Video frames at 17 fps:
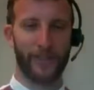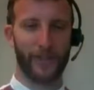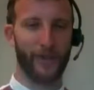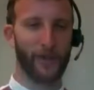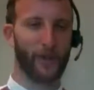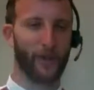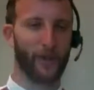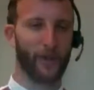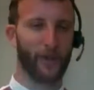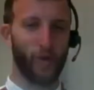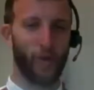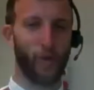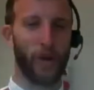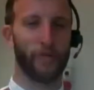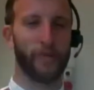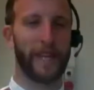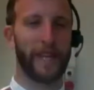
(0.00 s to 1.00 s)
so you
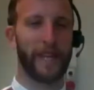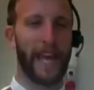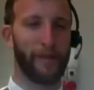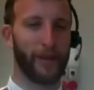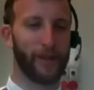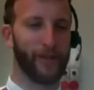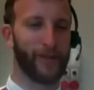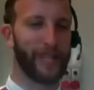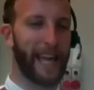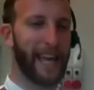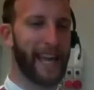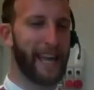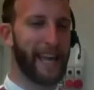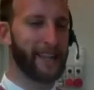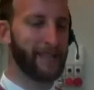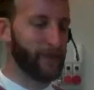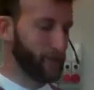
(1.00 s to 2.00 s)
won't be able to
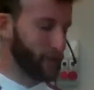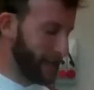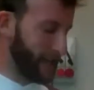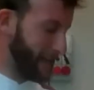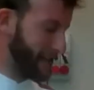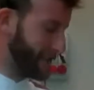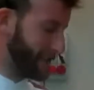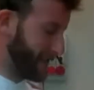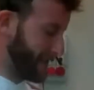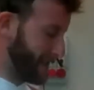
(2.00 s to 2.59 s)
taste